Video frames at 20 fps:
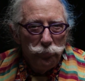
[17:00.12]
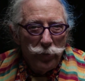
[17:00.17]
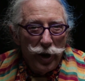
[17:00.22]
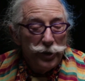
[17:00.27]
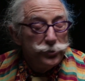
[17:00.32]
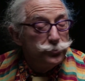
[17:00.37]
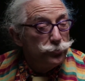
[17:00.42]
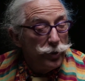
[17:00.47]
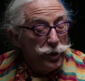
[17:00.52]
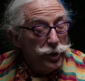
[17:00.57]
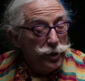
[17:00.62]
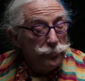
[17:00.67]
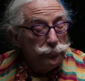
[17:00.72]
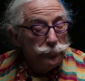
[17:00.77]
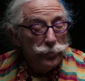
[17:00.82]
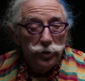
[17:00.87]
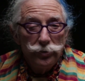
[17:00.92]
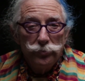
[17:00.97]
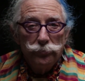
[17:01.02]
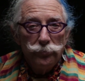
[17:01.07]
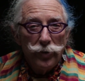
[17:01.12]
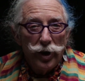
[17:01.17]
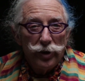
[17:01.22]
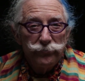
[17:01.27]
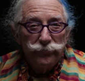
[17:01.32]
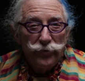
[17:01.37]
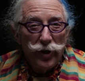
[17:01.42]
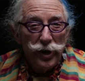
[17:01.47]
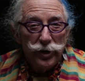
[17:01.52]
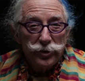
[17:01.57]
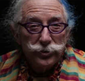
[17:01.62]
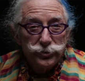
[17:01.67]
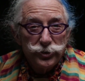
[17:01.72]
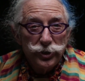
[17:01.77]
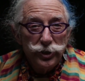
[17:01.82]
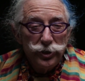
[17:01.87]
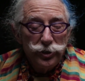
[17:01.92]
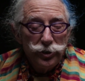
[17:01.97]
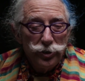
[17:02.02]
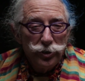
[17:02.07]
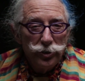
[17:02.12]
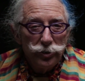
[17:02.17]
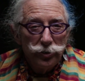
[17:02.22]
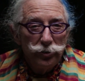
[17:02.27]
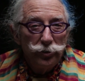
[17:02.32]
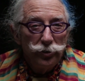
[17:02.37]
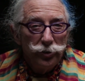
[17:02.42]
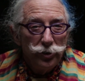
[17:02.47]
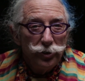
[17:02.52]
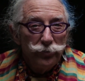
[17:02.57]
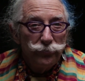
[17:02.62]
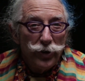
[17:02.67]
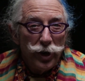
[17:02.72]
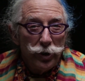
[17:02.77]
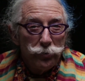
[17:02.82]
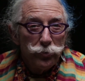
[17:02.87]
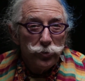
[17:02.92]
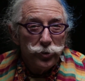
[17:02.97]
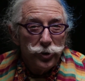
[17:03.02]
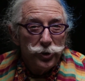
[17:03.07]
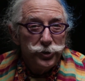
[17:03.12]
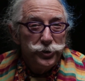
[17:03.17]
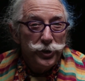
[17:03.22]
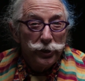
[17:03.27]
My dream, my fantasy, if I were the